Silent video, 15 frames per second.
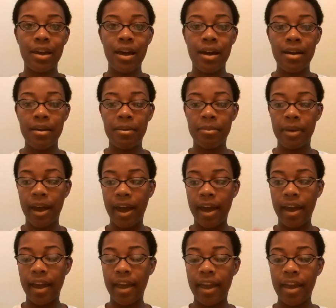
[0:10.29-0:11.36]

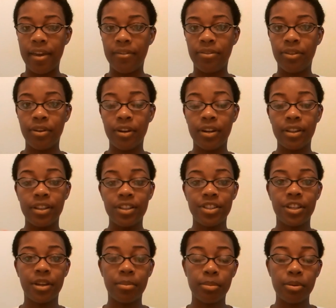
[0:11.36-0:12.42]
I have thoroughly
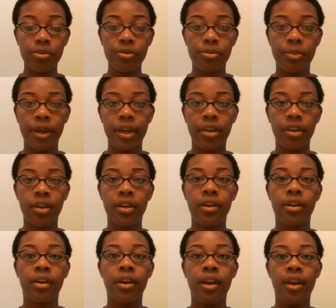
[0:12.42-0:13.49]
shampooed my
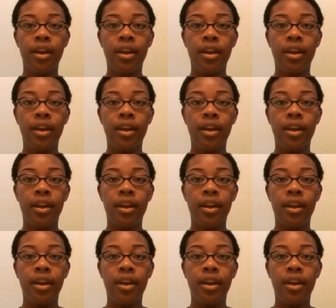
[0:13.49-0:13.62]
hair,